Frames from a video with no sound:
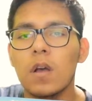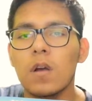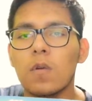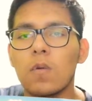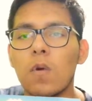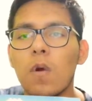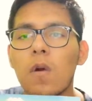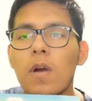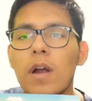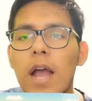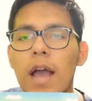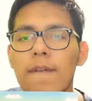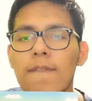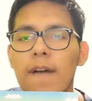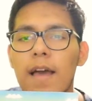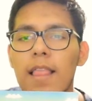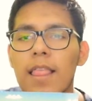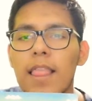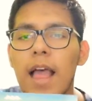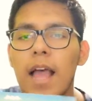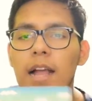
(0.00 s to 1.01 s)
who have
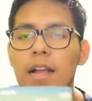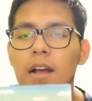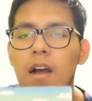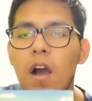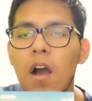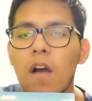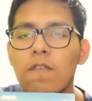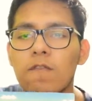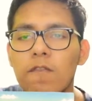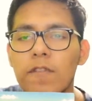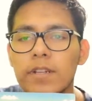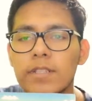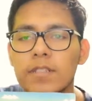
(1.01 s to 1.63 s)
a lack of